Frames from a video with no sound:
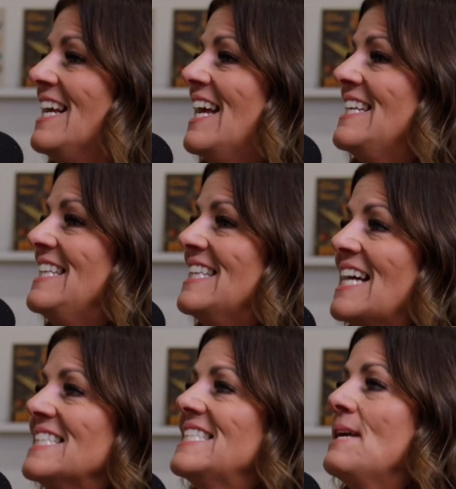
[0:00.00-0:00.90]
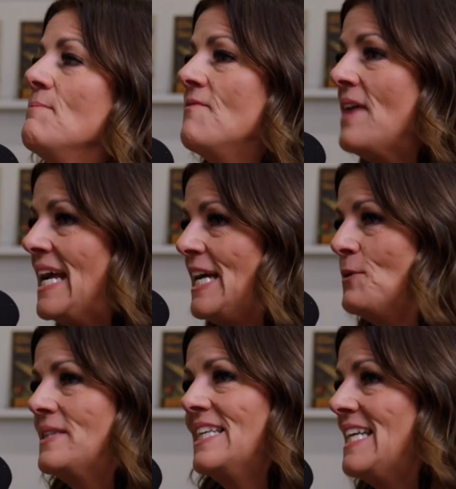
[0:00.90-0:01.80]
And in that same vein
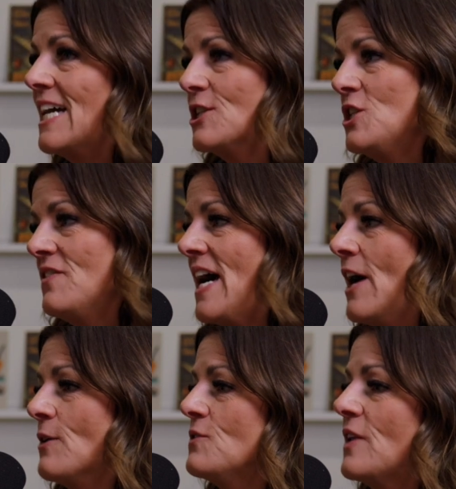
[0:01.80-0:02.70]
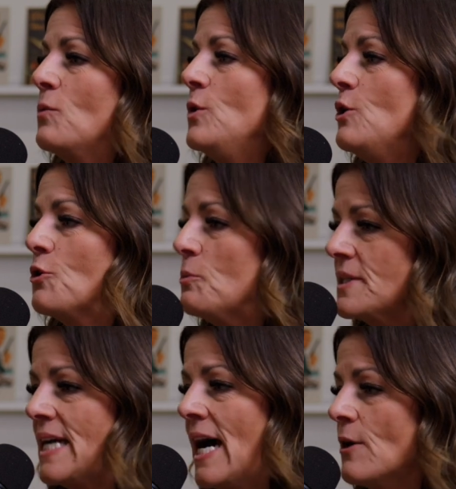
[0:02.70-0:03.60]
with the analogy of the house, like when you go to
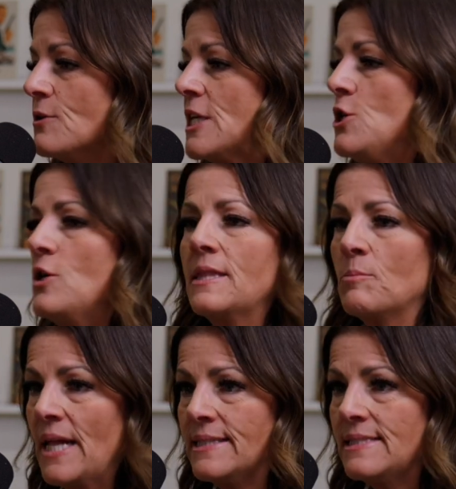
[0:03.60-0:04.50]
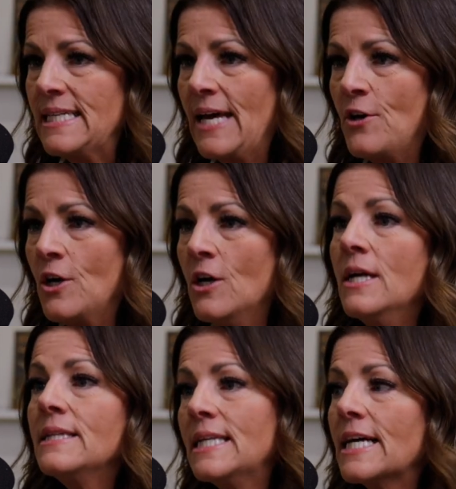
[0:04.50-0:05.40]
build a house and you get the plans together,
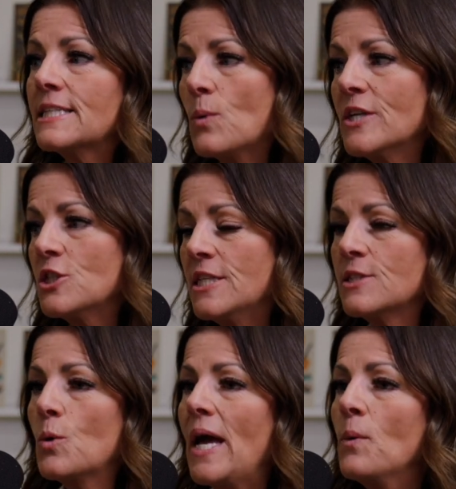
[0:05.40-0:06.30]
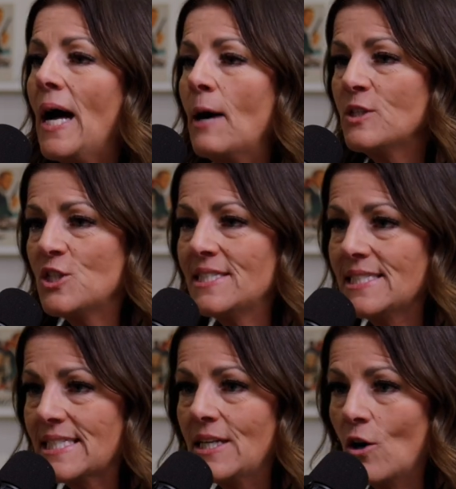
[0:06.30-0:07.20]
the next question is, okay, well, how much is
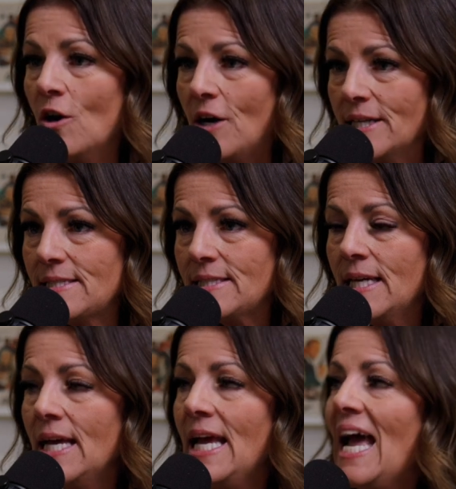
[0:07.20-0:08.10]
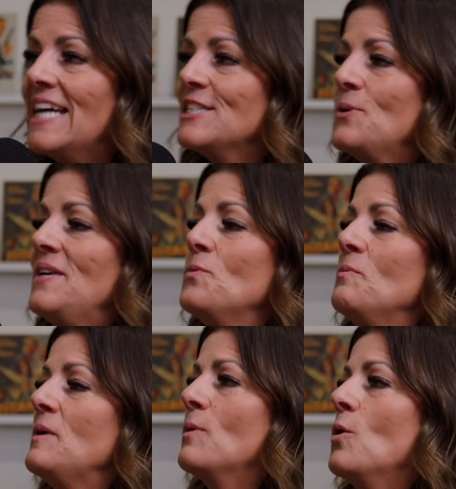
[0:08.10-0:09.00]
this going to cost? And so even
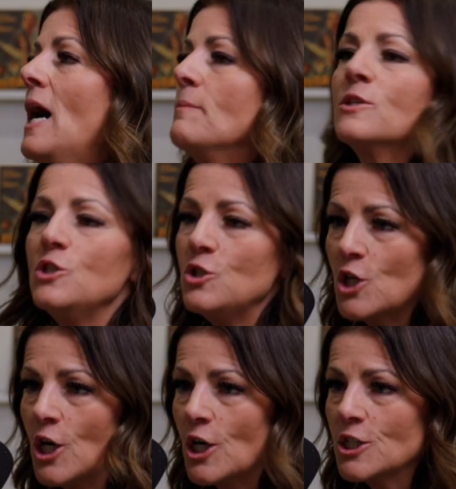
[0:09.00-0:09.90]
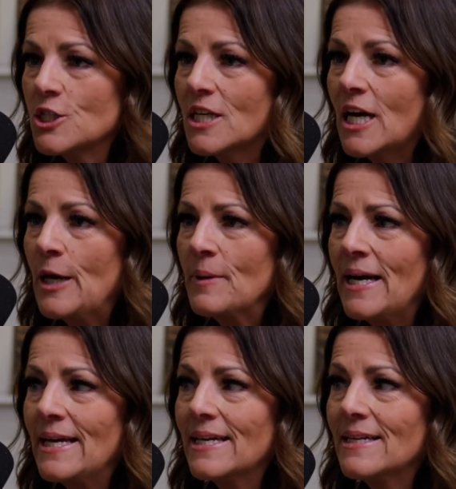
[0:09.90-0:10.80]
when people go, how much do you charge? I'm
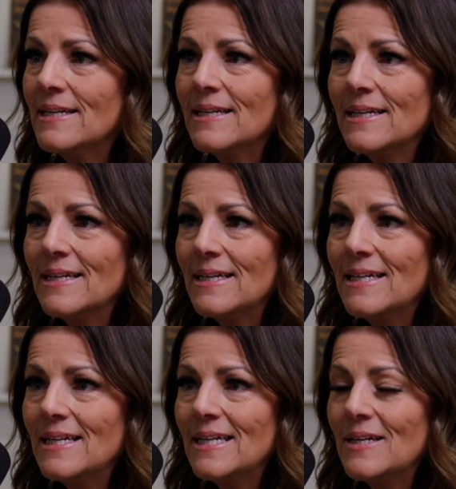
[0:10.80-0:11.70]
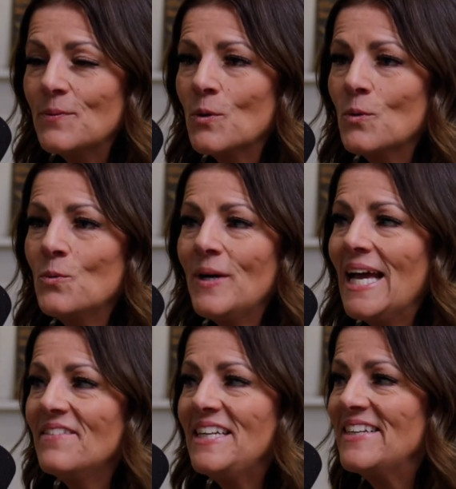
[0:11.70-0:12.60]
like, well, we
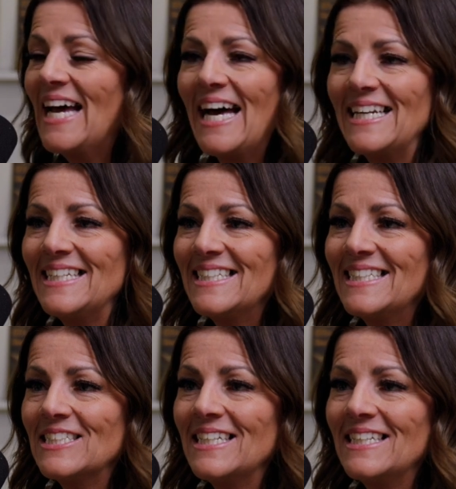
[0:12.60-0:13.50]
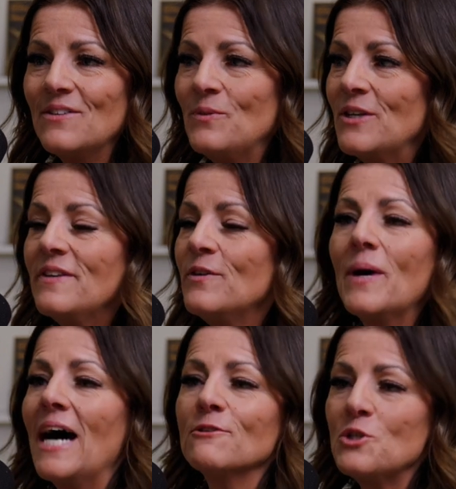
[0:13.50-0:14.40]
haven't even we don't even know
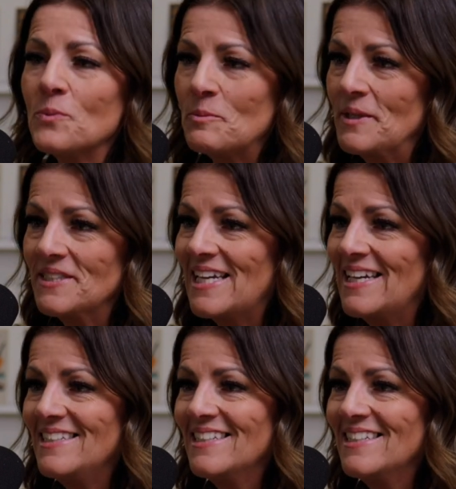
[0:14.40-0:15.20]
what house you want to build yet.